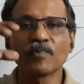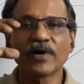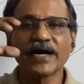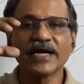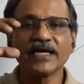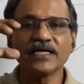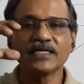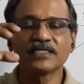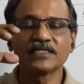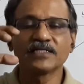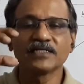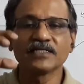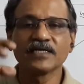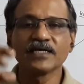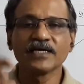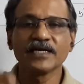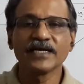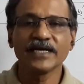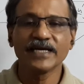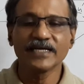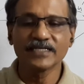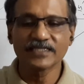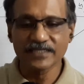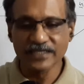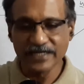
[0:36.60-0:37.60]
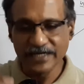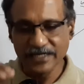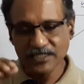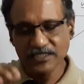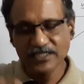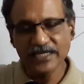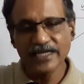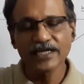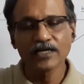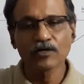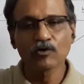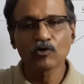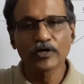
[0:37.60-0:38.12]
height is
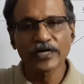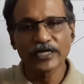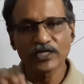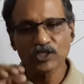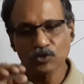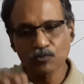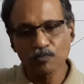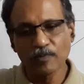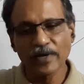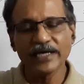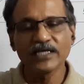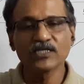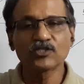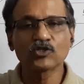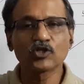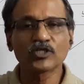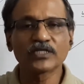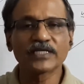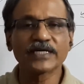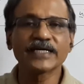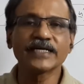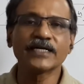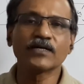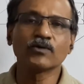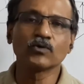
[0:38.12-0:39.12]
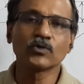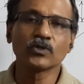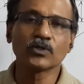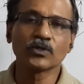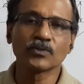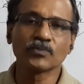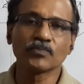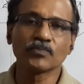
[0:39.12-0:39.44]
resting on its base on the ground.